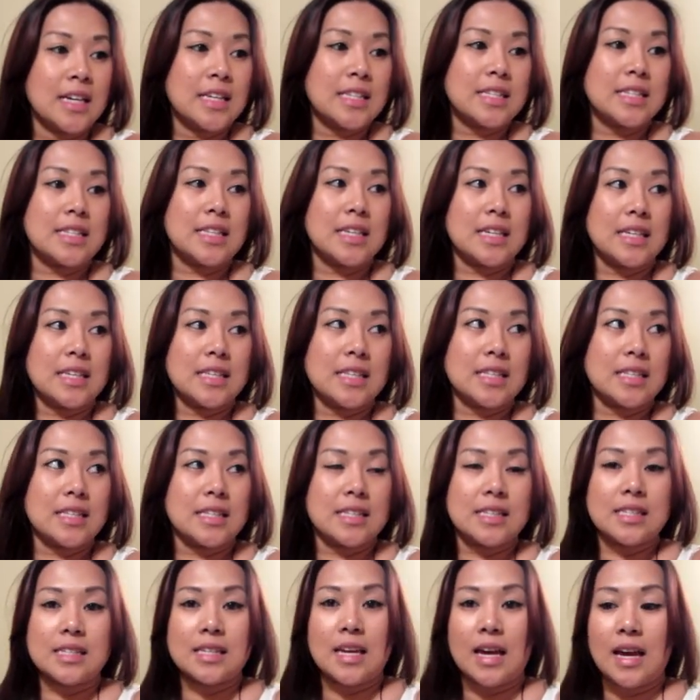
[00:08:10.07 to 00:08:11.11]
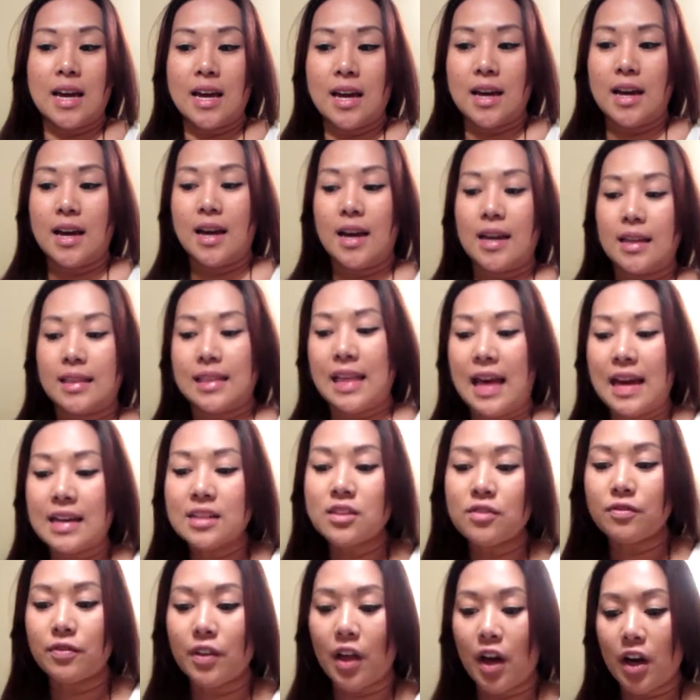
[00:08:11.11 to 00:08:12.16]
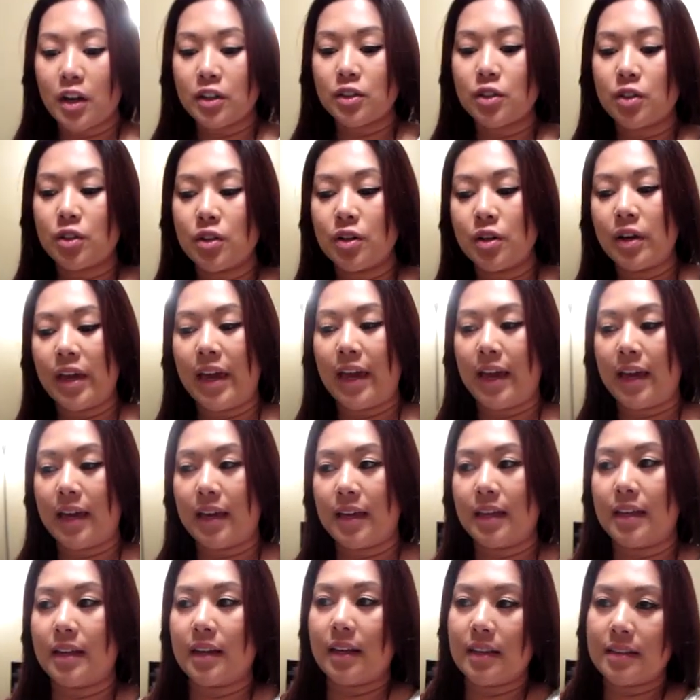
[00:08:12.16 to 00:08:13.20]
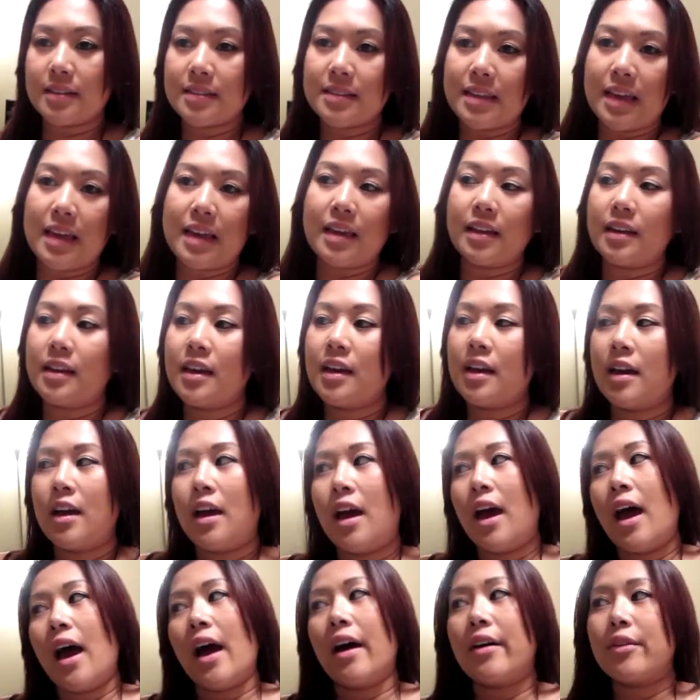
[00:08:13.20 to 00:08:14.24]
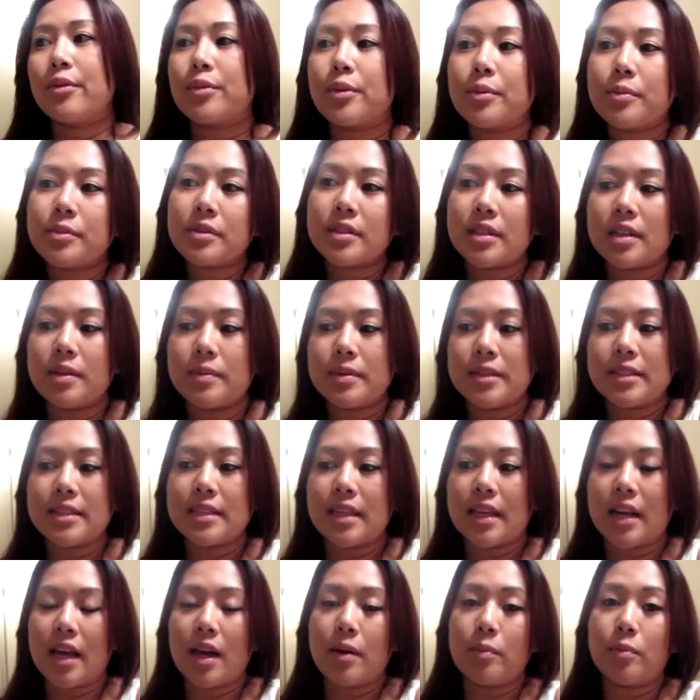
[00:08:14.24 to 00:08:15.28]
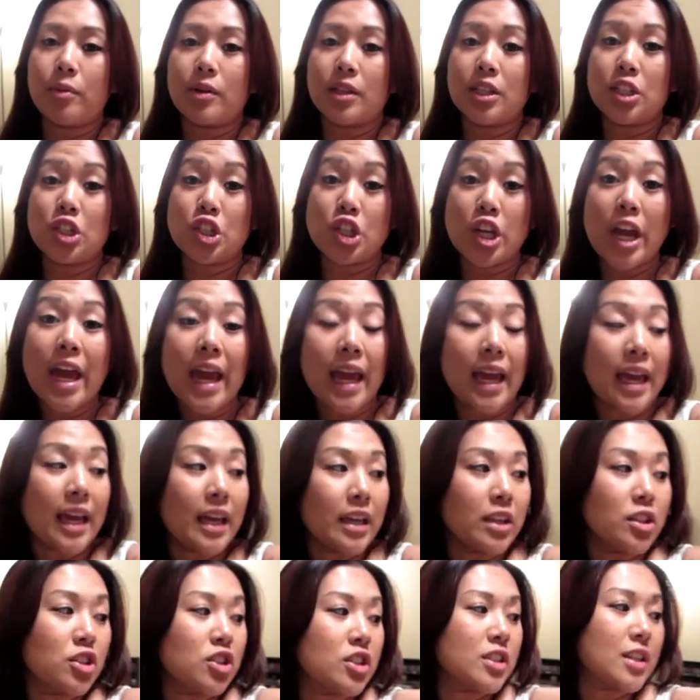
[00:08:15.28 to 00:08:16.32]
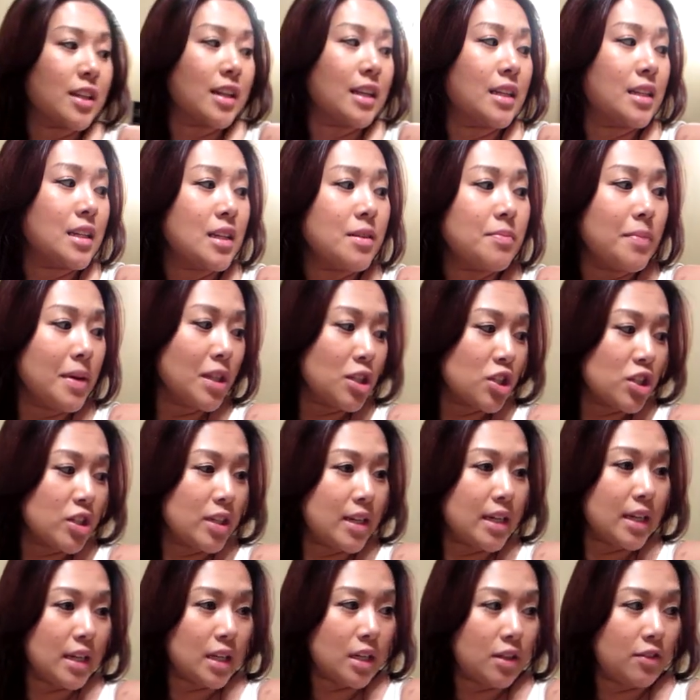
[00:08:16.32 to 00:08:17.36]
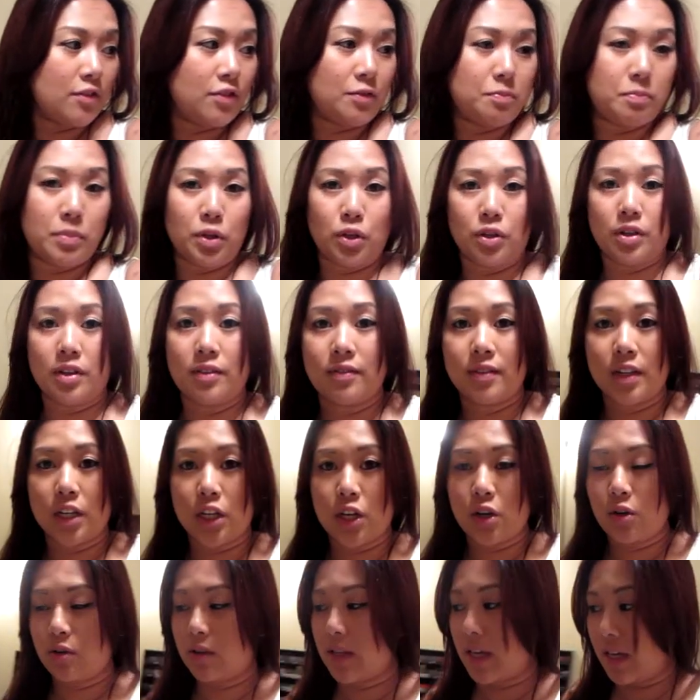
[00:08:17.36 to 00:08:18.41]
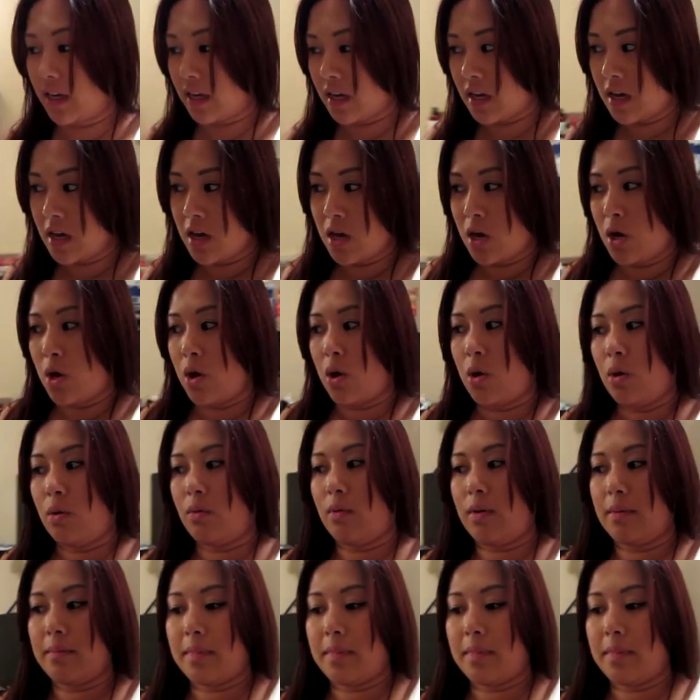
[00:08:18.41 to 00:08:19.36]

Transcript: since I last vlogged, and I said how the room was going to be set up. Well, it changed, and I did mention it in a beauty video, like what